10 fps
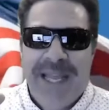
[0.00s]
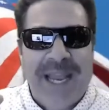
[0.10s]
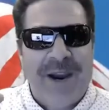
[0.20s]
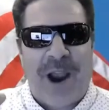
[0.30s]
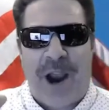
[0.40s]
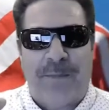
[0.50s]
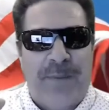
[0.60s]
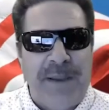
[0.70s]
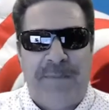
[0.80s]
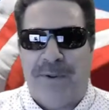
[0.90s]
There are
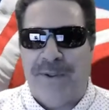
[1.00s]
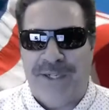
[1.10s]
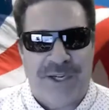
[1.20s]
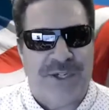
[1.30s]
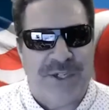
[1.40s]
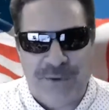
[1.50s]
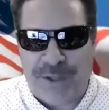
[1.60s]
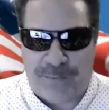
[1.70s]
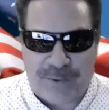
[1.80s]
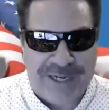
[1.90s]
people that just shoot
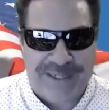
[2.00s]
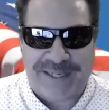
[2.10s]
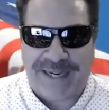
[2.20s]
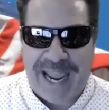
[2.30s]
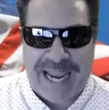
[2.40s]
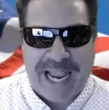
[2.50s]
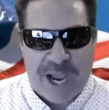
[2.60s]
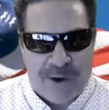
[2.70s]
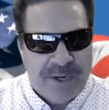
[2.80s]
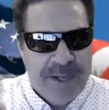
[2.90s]
the breeze and hang
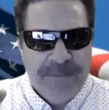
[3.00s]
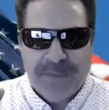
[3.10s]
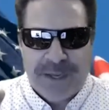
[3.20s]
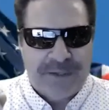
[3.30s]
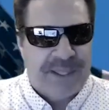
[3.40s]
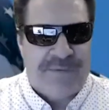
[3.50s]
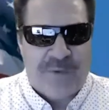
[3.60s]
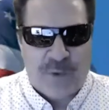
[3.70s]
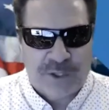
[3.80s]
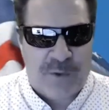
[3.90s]
out. There's the
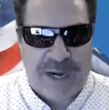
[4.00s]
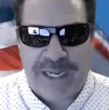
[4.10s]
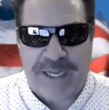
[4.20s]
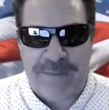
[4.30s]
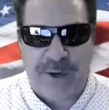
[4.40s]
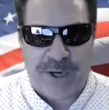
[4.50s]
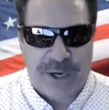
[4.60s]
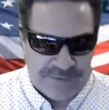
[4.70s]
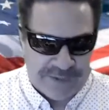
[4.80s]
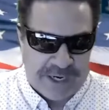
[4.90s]
420 community
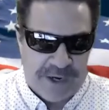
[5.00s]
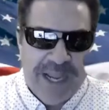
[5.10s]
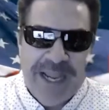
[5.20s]
over there.